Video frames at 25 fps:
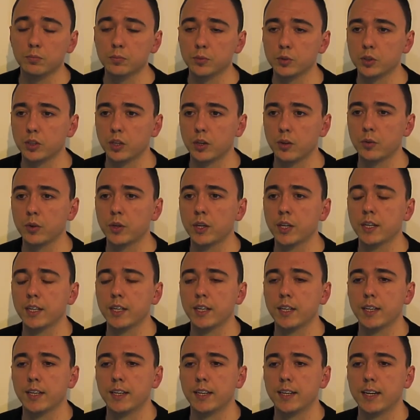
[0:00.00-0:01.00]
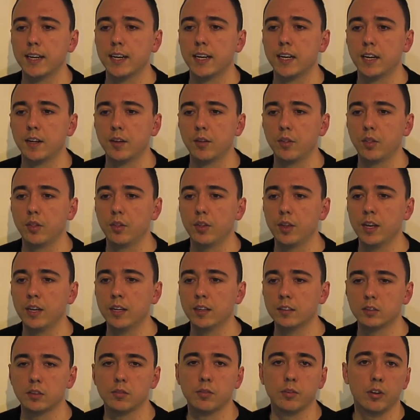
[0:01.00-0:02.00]
So it
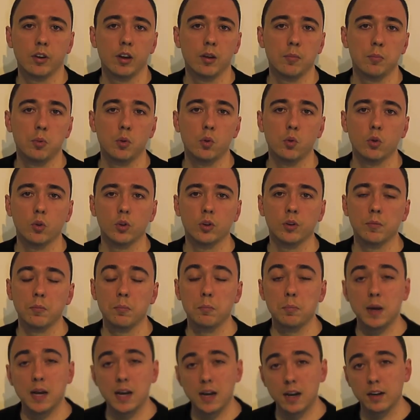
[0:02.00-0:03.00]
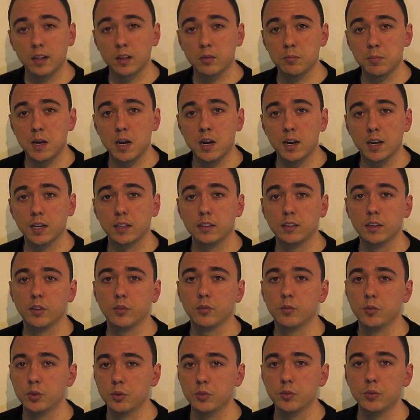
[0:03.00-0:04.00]
is a very important part of the market that
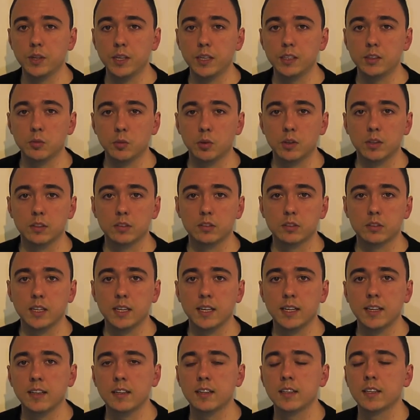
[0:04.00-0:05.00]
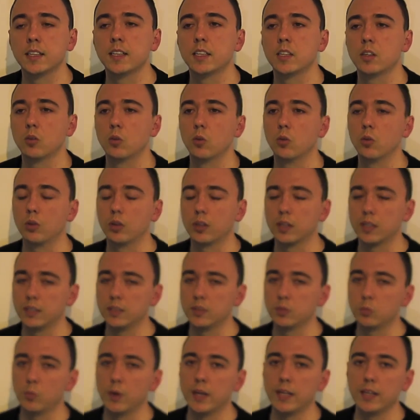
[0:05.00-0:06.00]
you do need to understand, or at
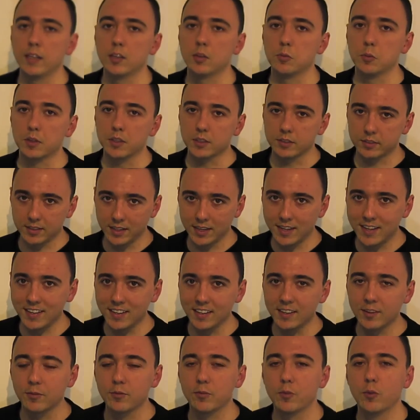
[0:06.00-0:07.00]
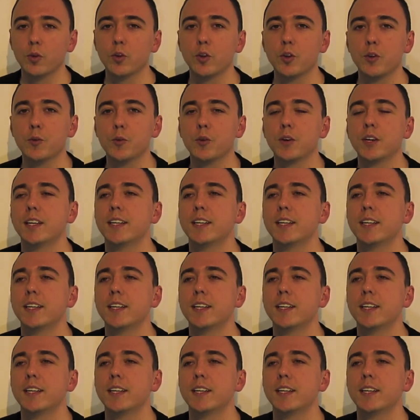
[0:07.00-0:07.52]
least we need to understand for you.